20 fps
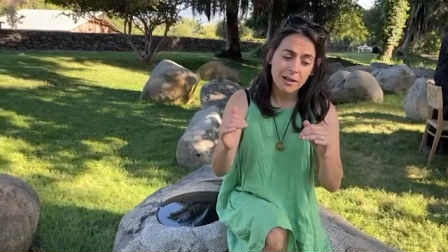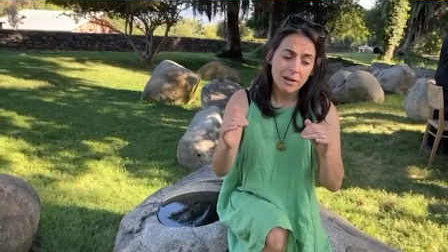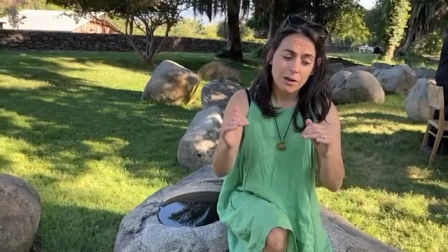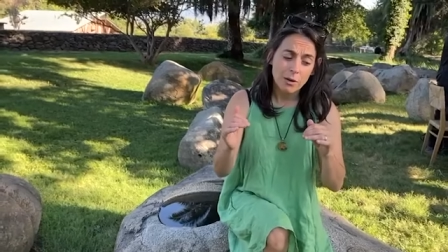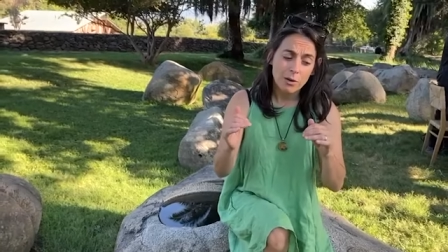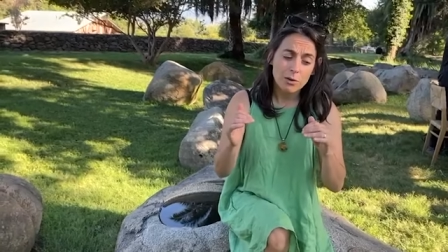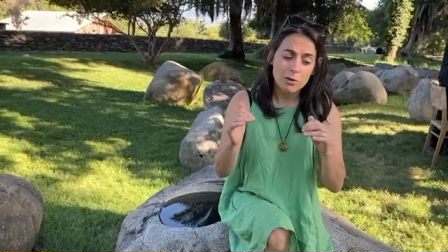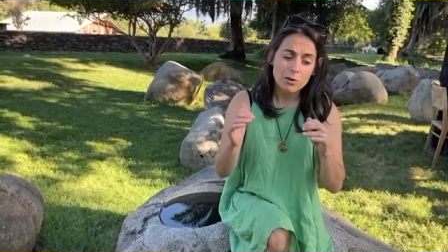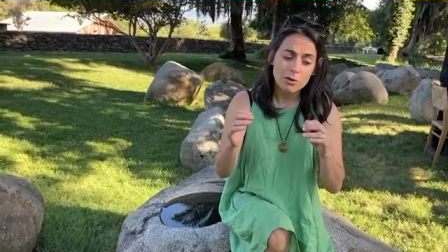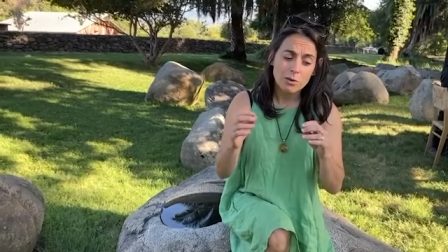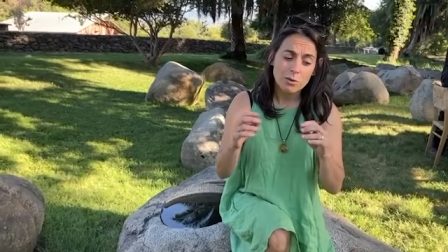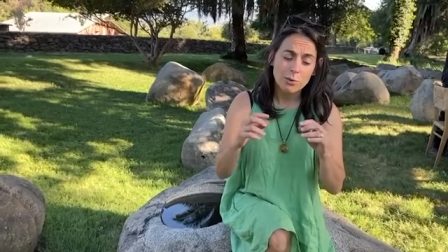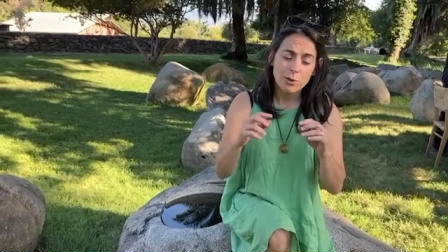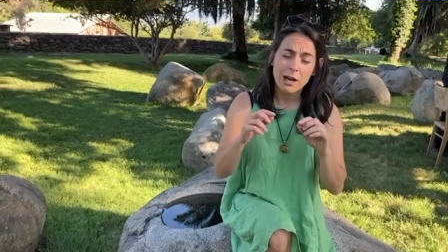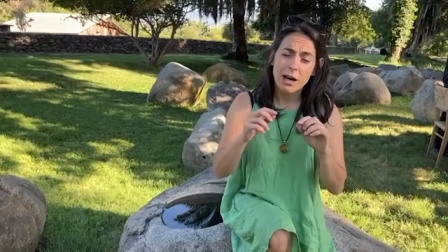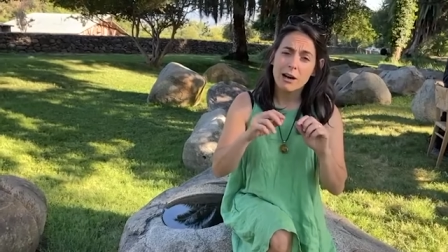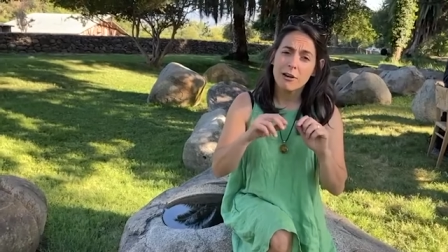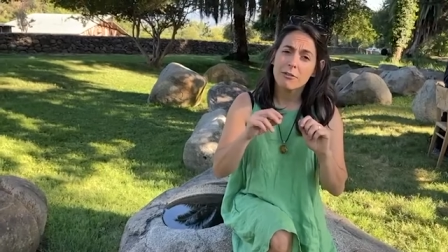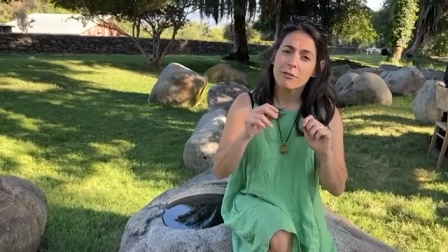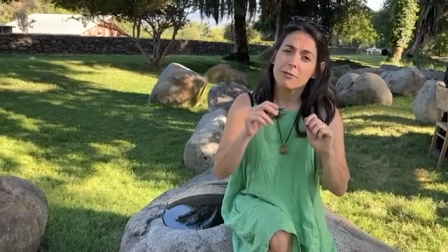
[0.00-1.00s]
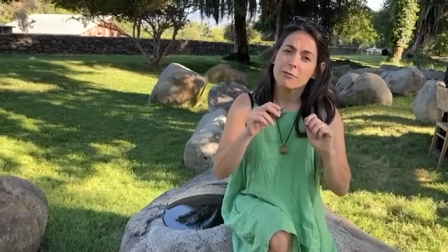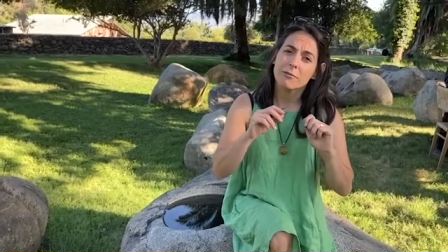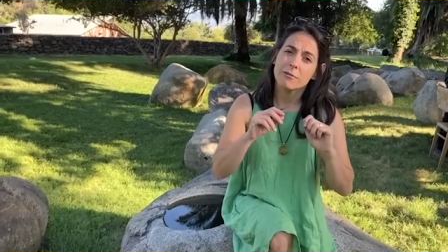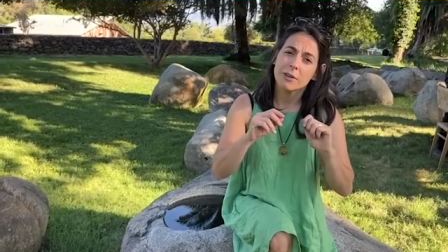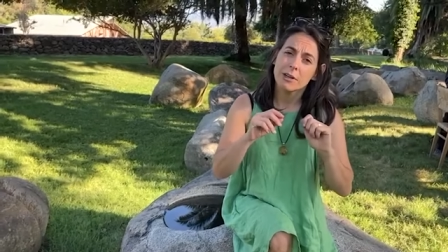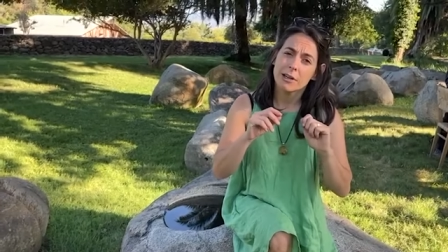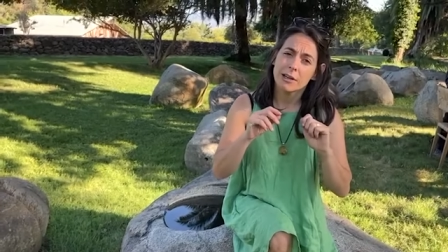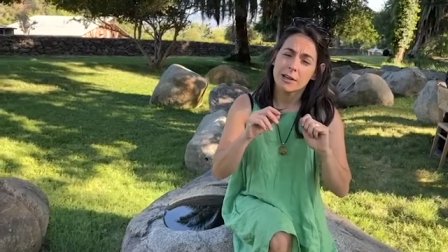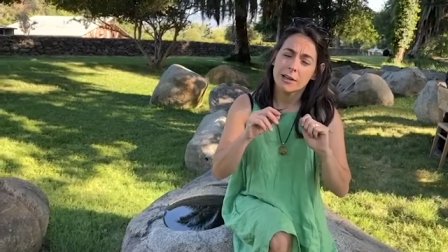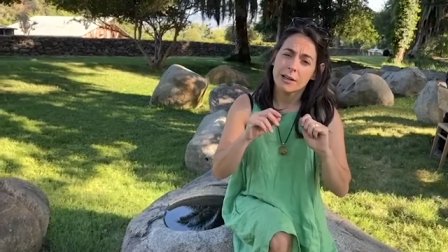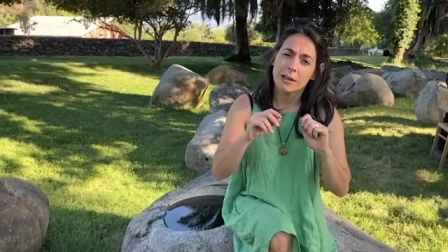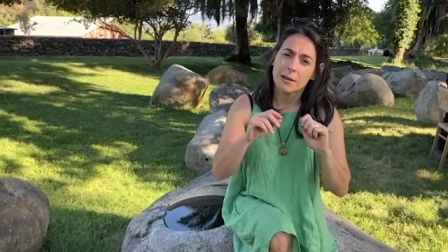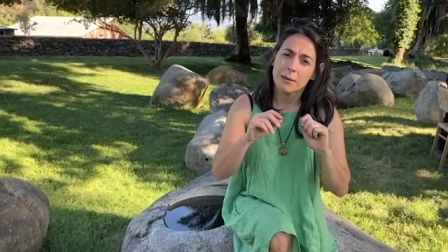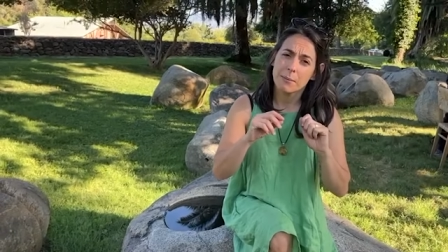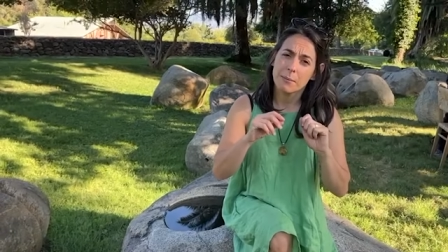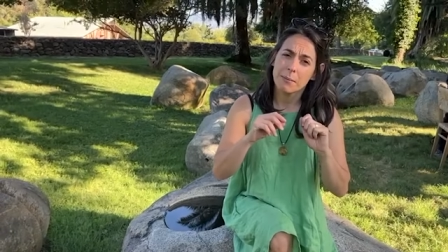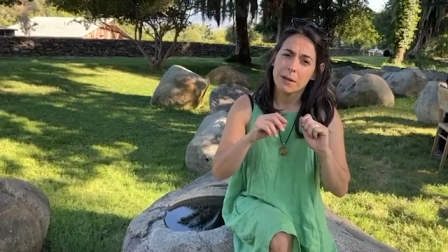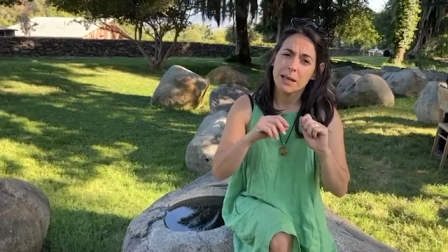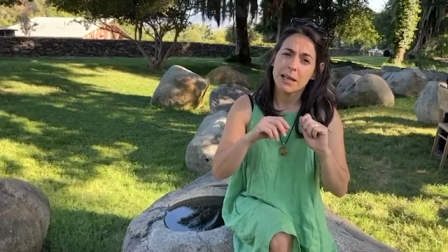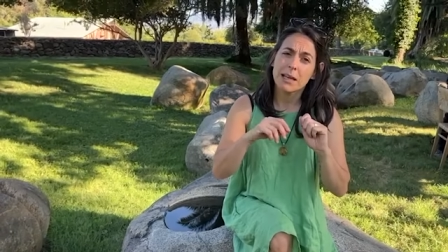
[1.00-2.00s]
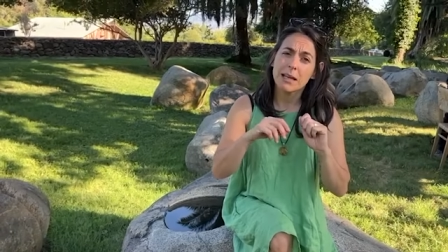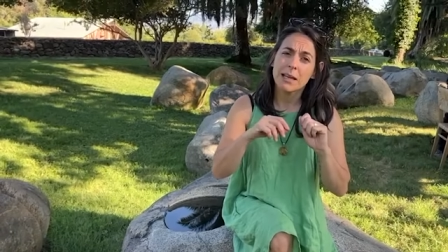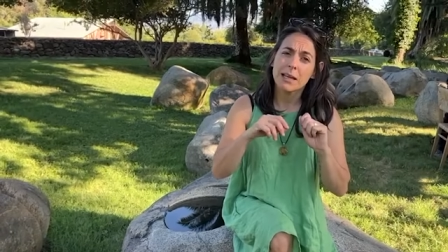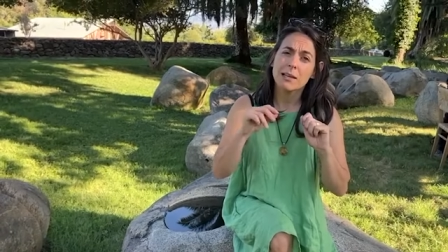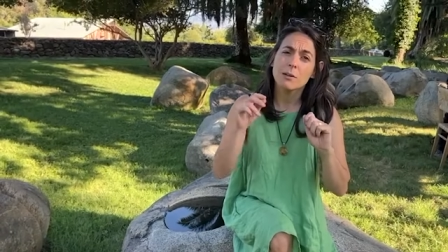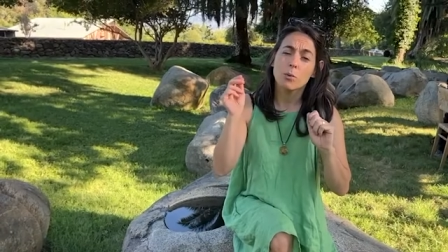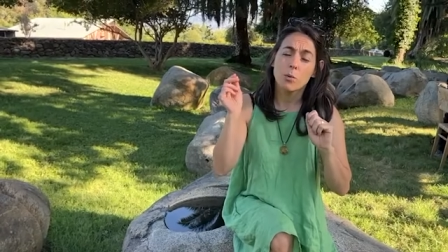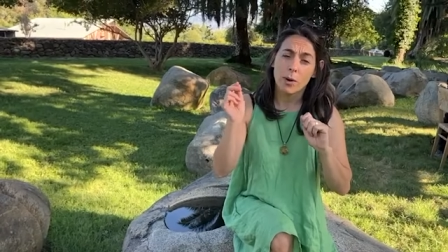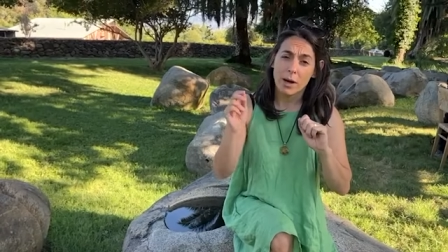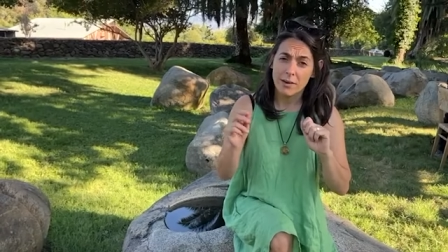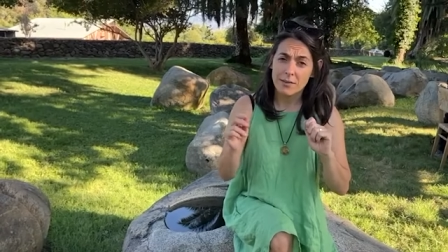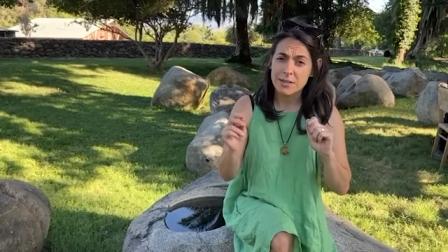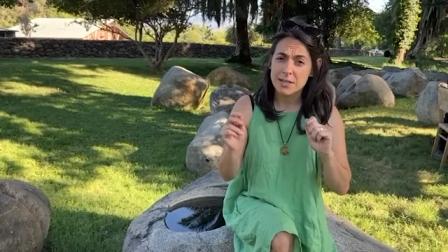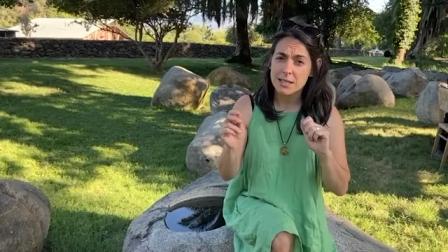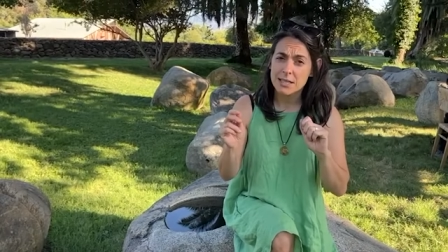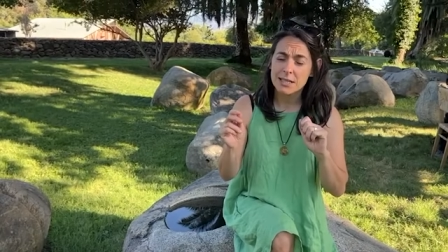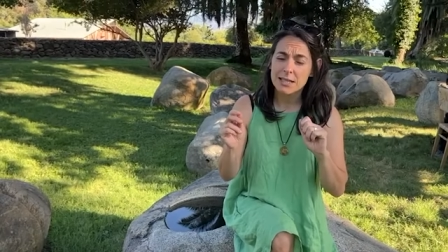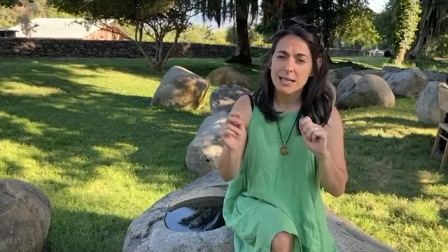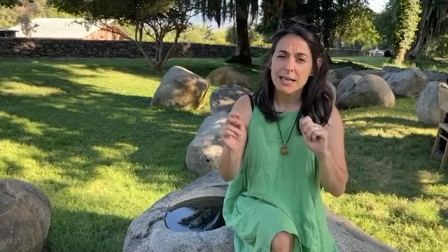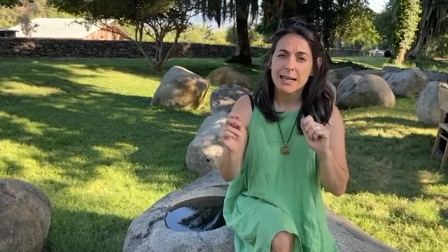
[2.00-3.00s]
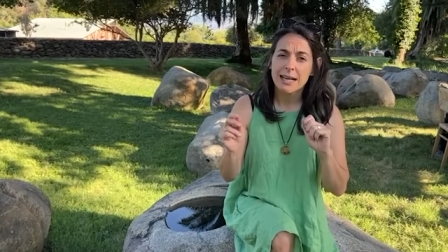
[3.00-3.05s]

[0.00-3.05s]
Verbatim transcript: also we have uh, many heat waves.